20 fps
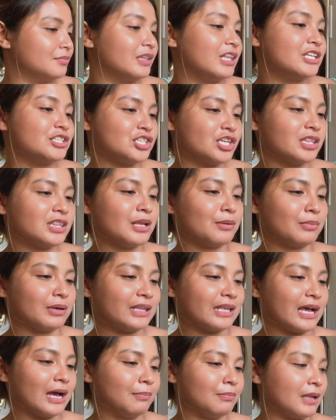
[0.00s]
Legit
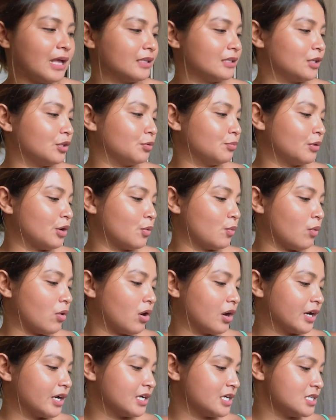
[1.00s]
naman nga, Platinum
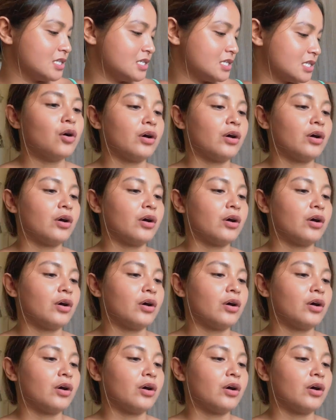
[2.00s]
Rewards.